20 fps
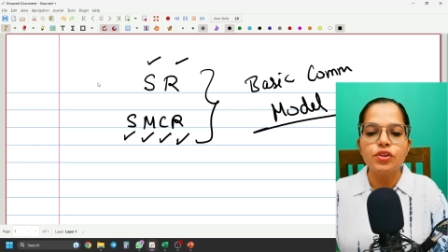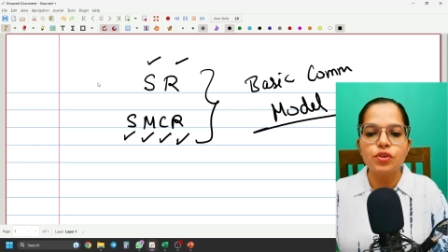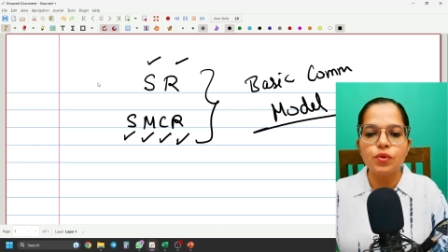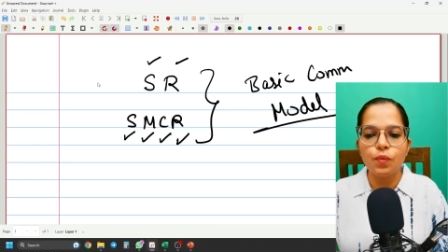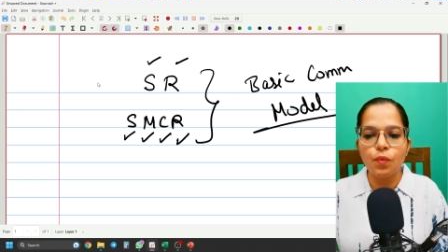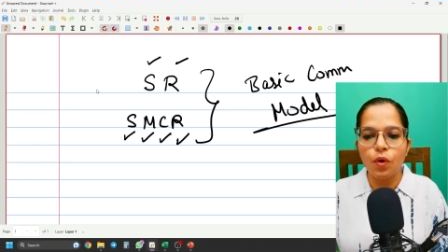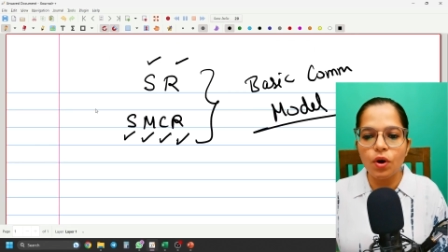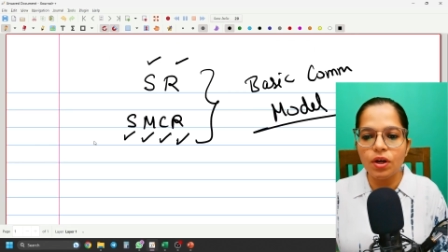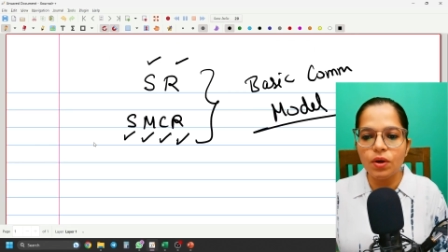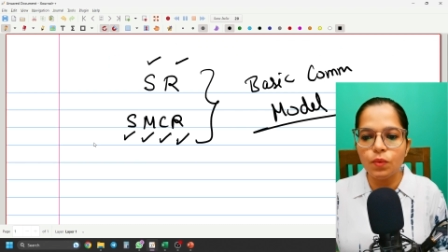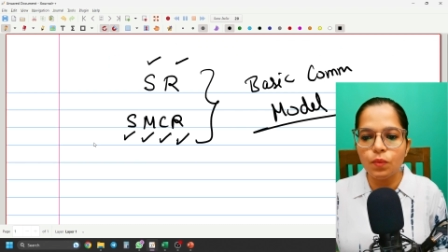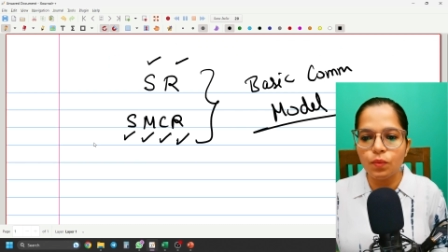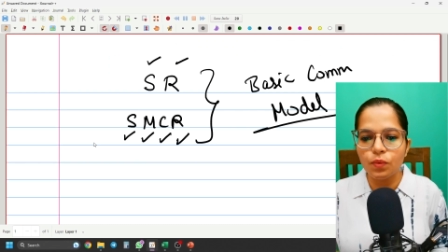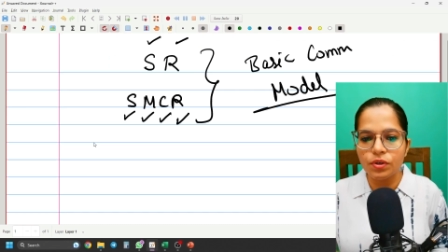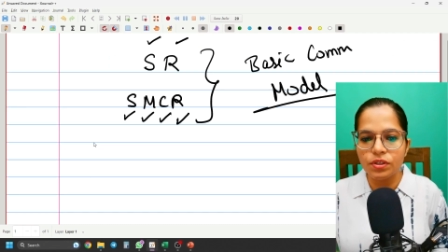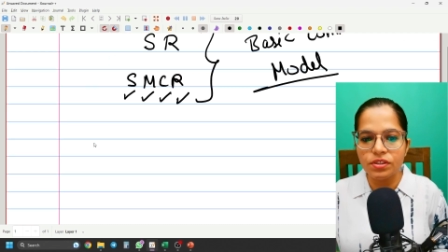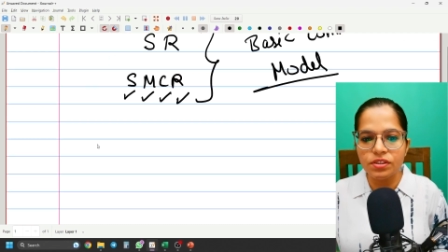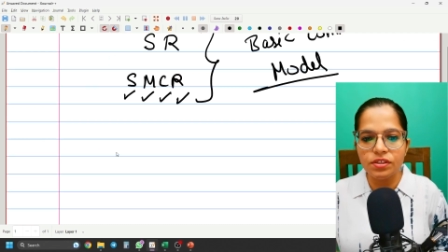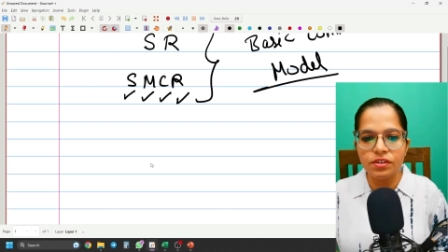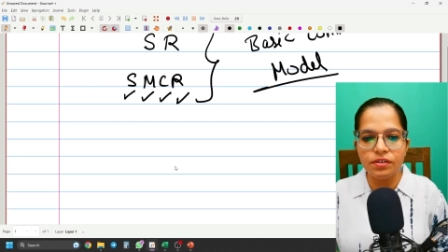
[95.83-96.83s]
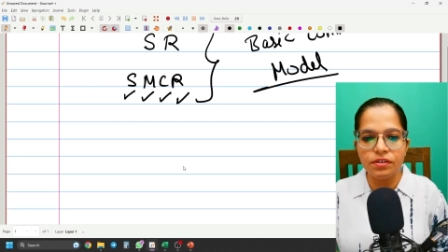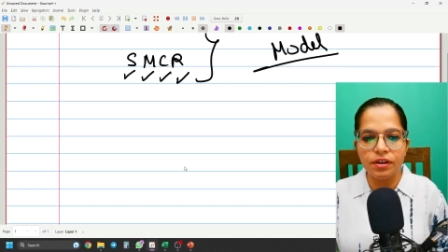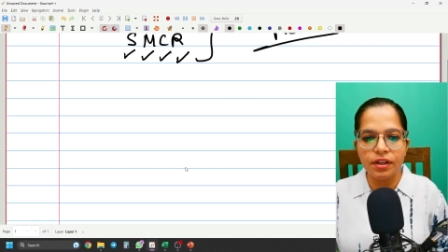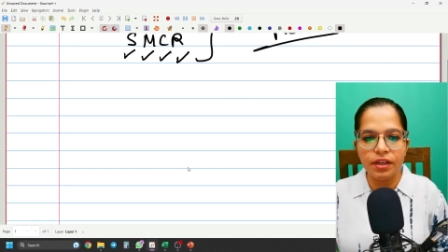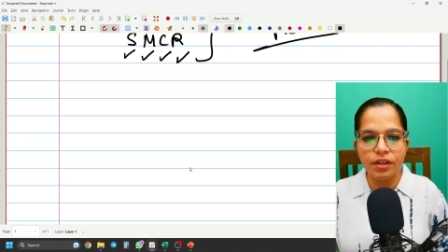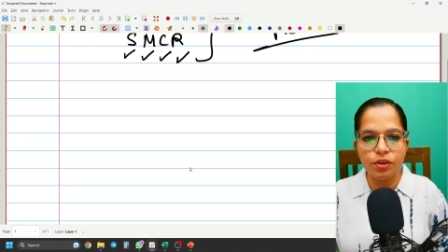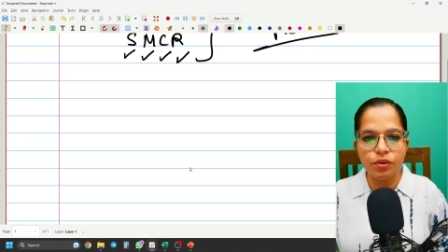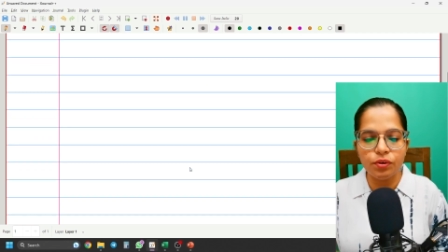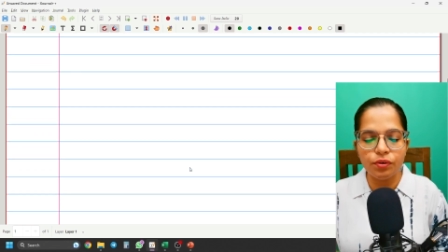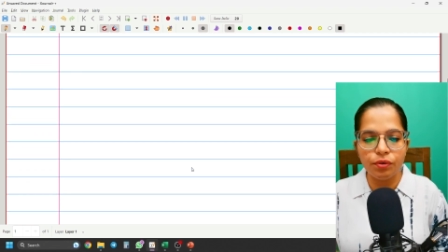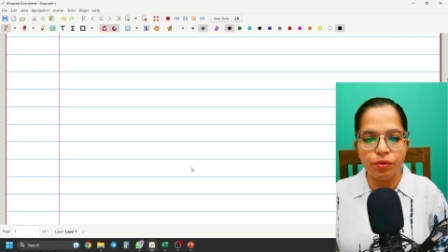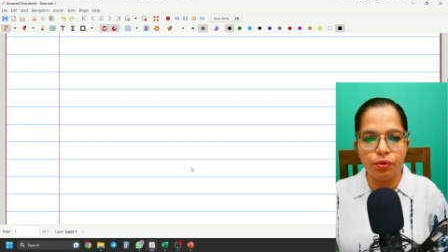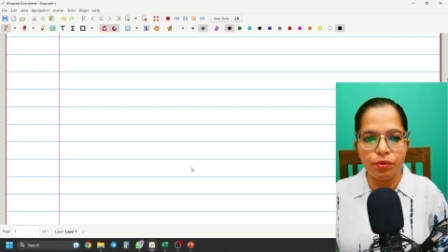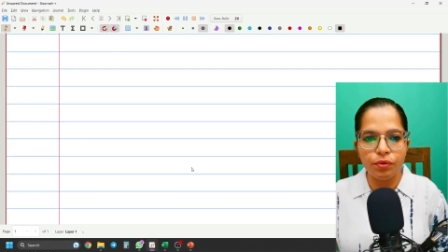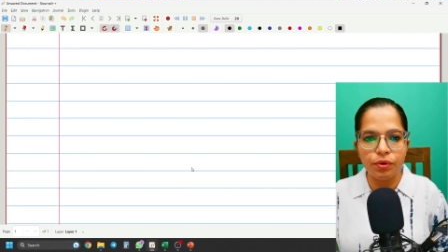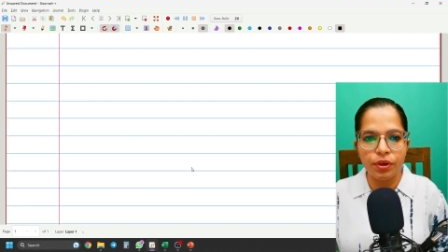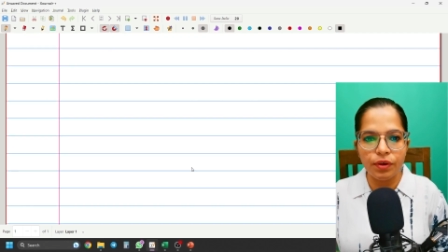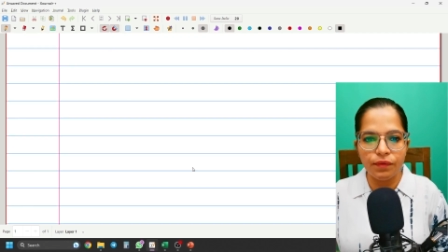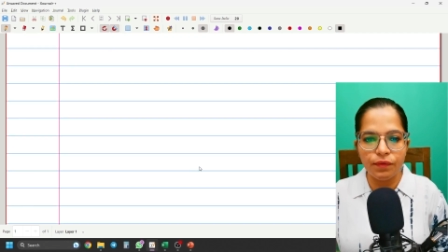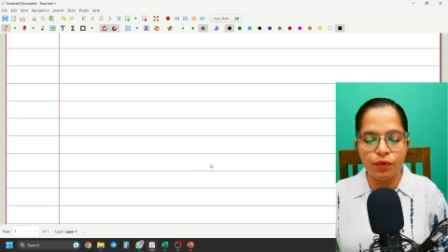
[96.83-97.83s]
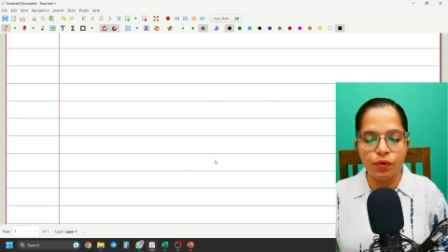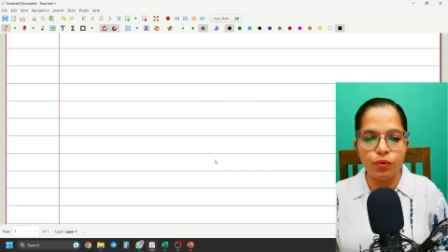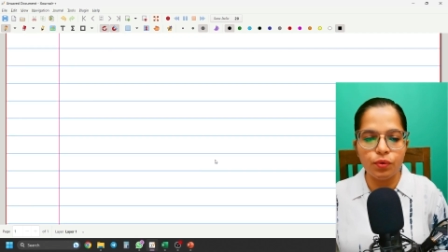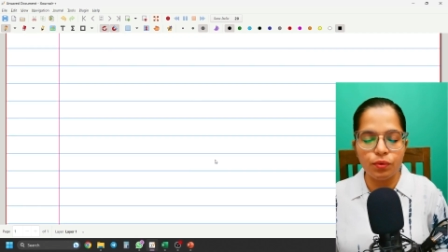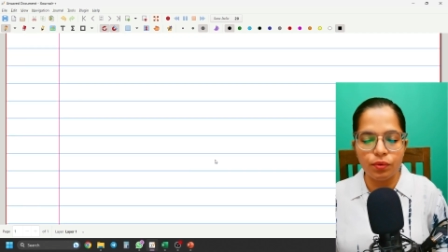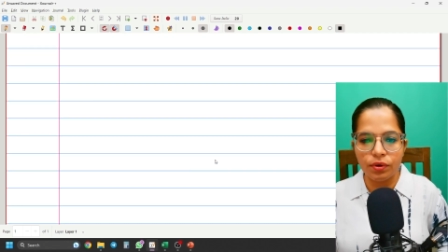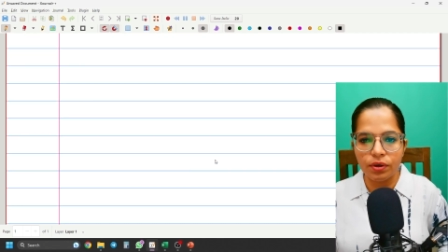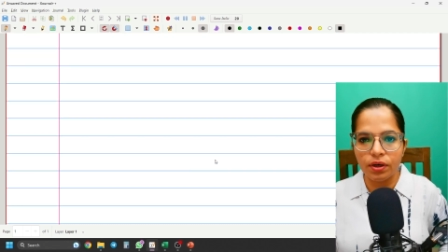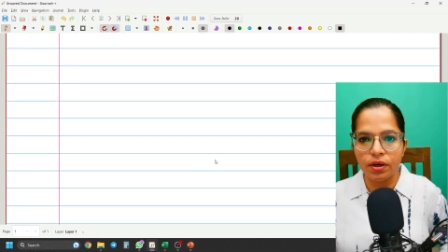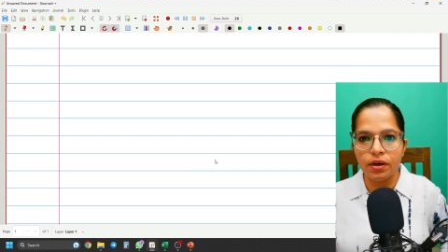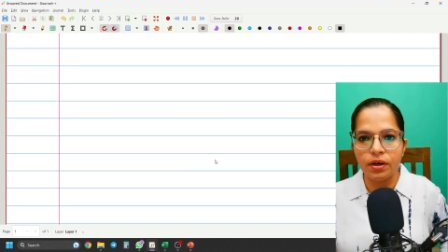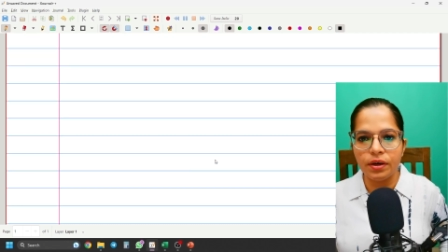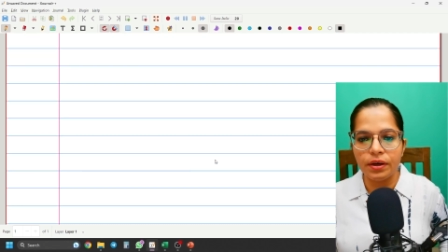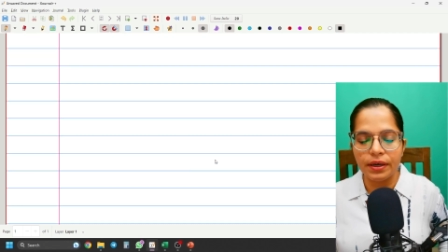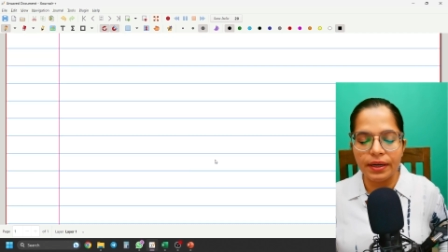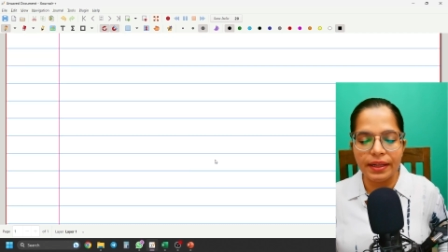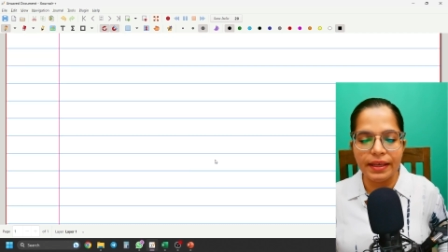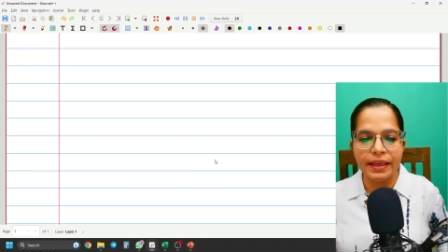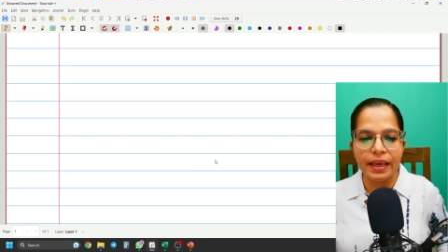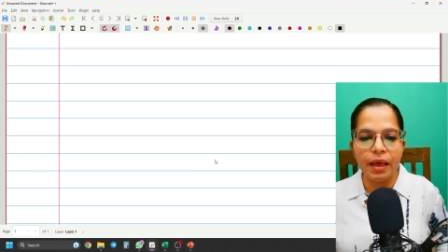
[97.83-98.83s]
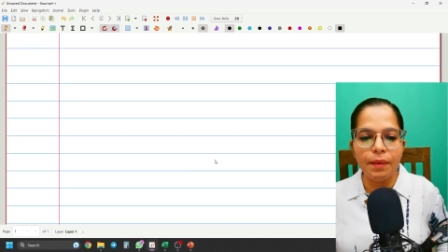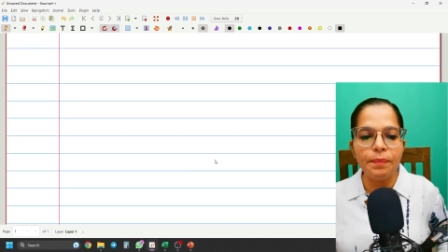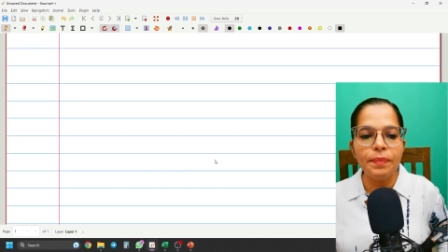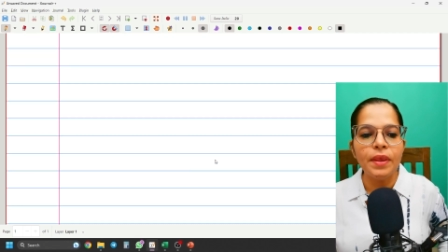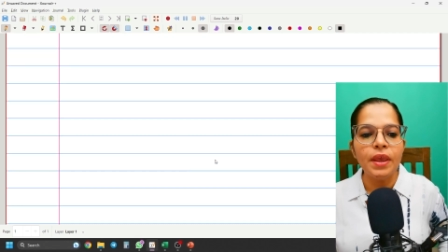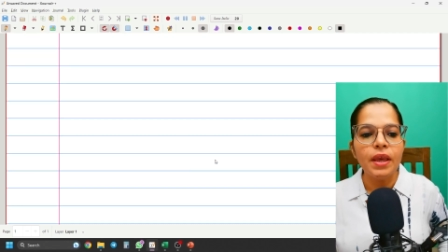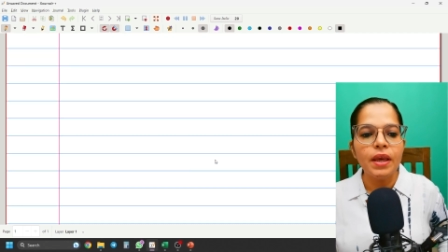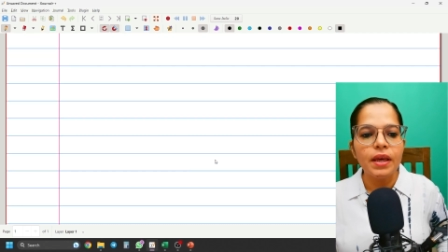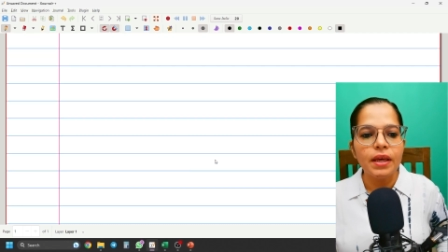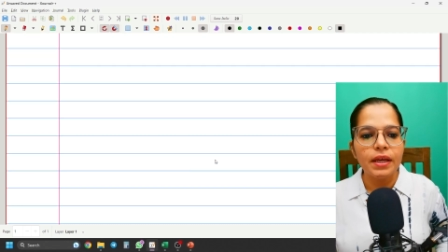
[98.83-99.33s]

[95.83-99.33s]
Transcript: So what was the trick to give you a recap?